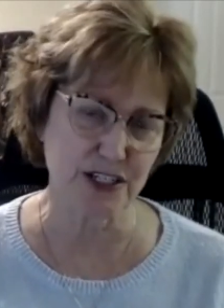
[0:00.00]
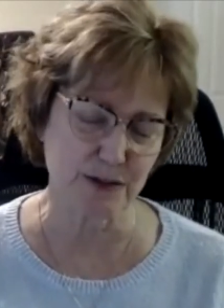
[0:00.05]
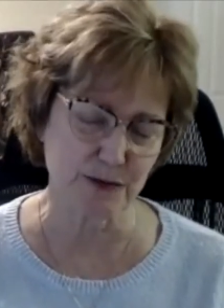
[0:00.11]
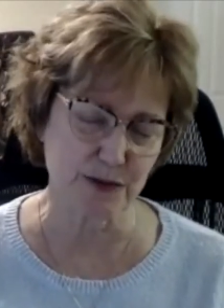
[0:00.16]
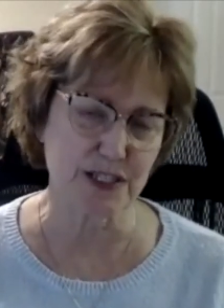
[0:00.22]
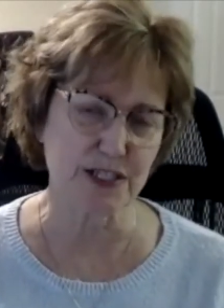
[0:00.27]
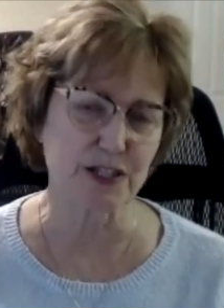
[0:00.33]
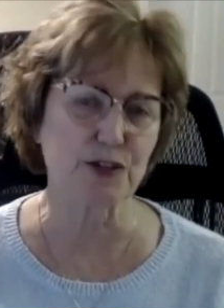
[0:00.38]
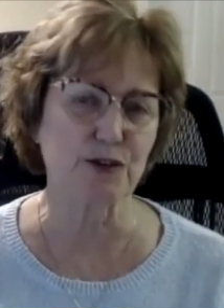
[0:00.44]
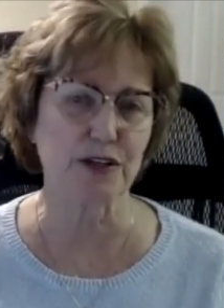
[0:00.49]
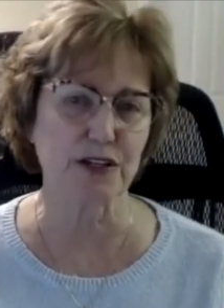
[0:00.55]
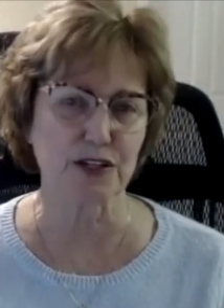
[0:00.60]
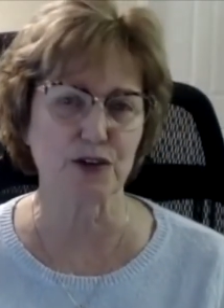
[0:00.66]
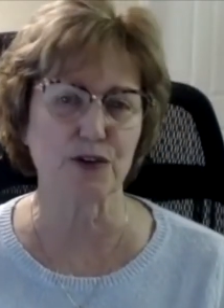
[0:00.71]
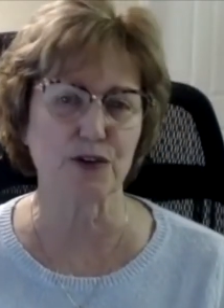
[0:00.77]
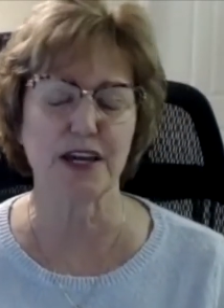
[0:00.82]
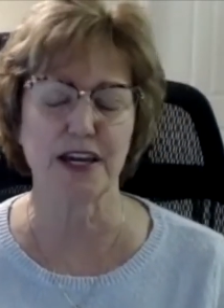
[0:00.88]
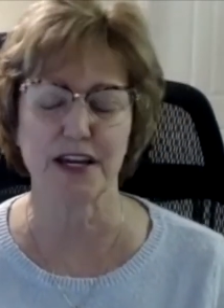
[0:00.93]
It was a
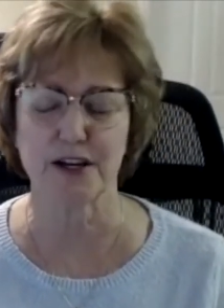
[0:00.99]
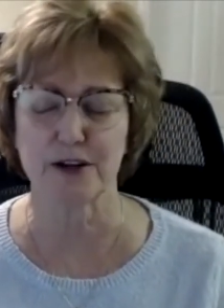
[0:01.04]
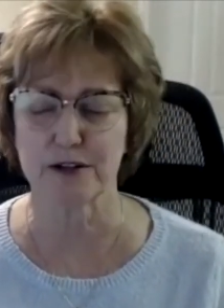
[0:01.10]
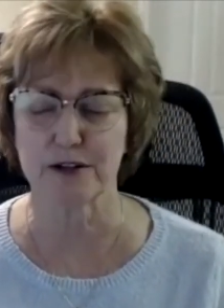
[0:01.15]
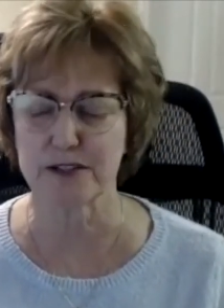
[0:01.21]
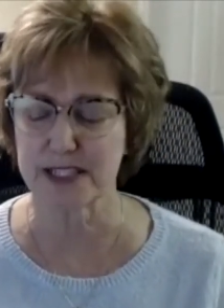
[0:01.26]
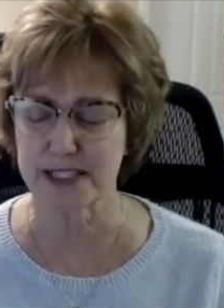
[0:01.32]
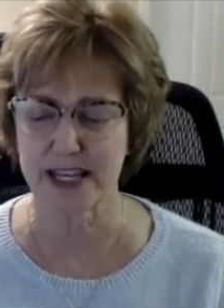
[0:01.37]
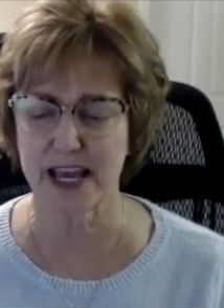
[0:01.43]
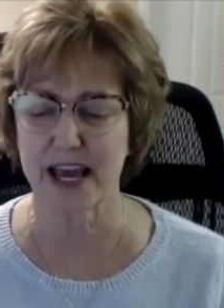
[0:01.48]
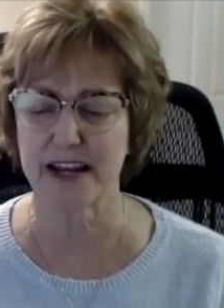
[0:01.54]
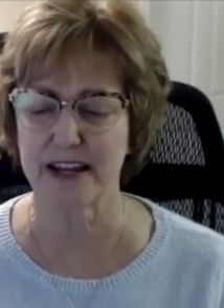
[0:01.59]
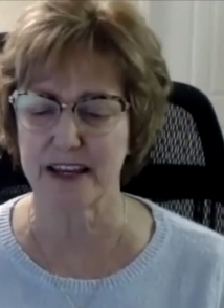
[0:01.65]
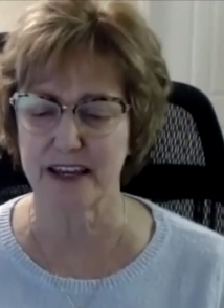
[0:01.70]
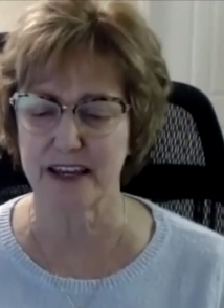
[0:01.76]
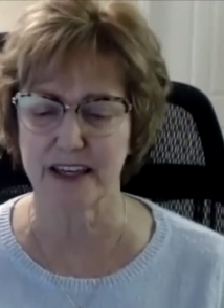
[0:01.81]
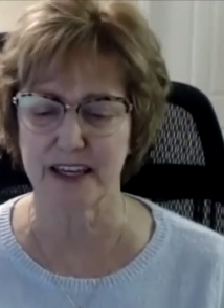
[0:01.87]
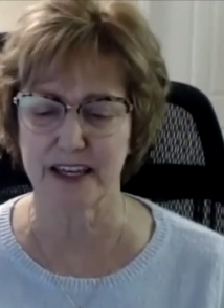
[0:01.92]
critical care
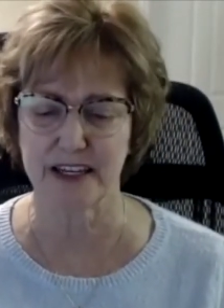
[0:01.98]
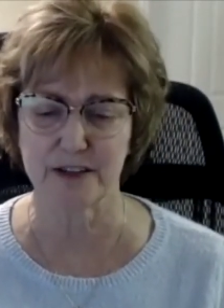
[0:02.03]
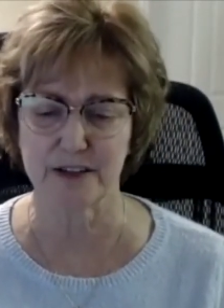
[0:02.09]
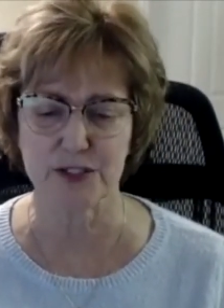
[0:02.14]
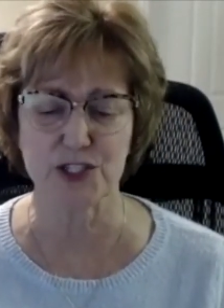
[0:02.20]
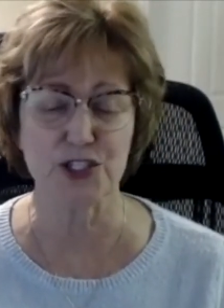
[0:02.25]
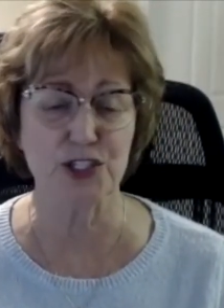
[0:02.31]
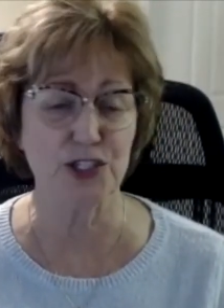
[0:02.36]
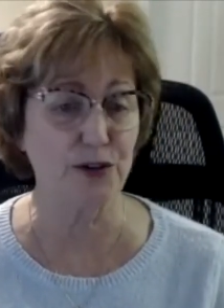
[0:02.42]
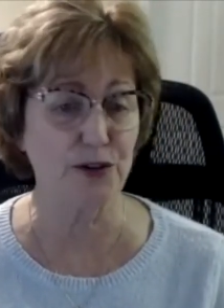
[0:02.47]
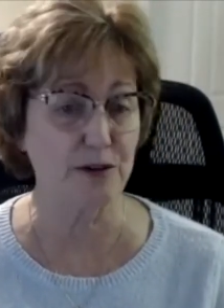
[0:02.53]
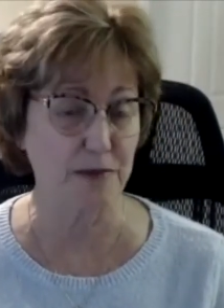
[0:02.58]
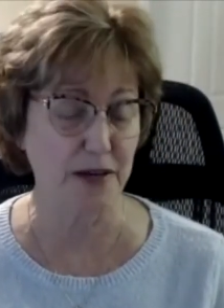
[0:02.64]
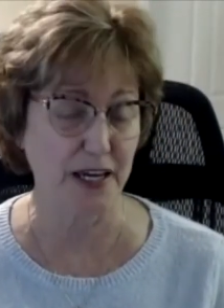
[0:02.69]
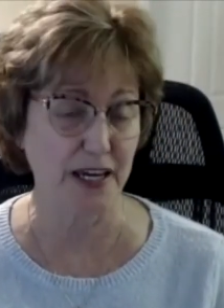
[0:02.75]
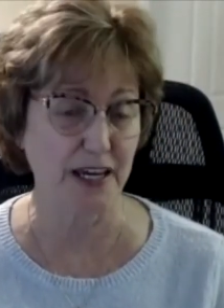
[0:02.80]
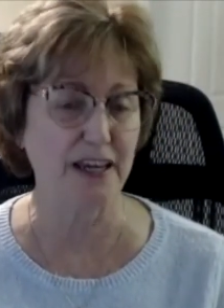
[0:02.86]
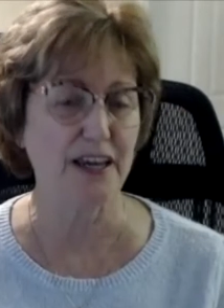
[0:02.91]
setting and it was new to
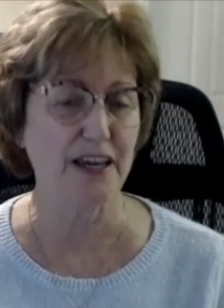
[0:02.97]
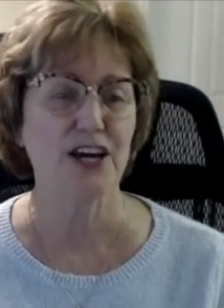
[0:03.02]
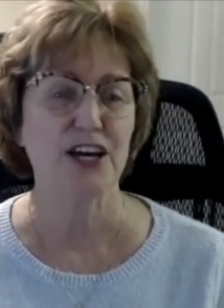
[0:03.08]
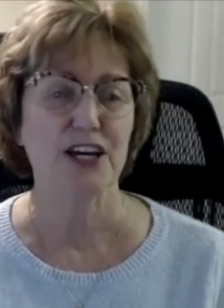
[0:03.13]
me.